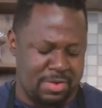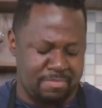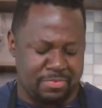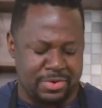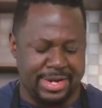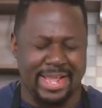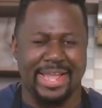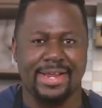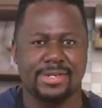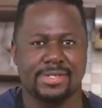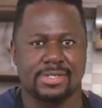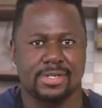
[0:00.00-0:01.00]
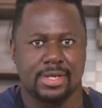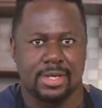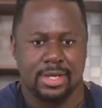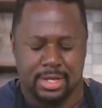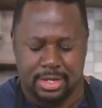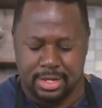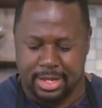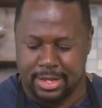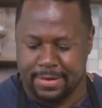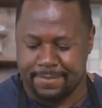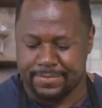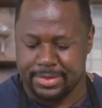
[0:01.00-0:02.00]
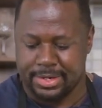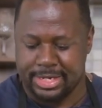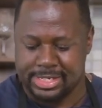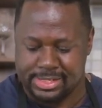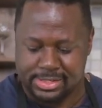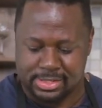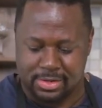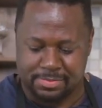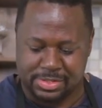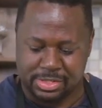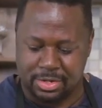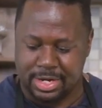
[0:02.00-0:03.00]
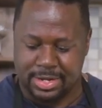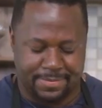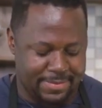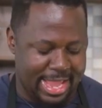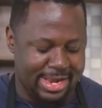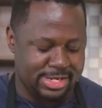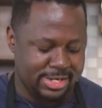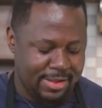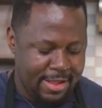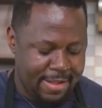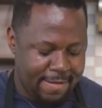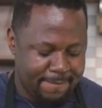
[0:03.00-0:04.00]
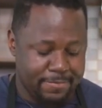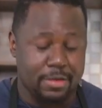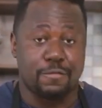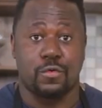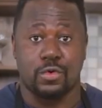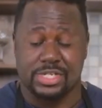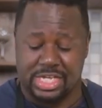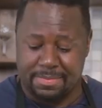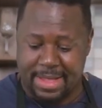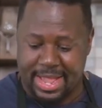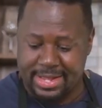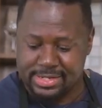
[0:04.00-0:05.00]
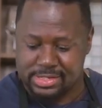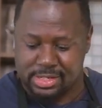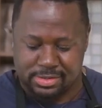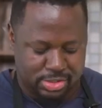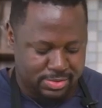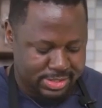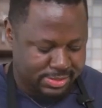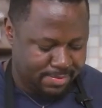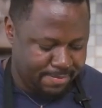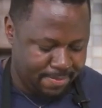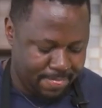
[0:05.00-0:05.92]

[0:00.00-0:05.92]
1.8 liters, so I'm just gonna add 4 tea bags to it.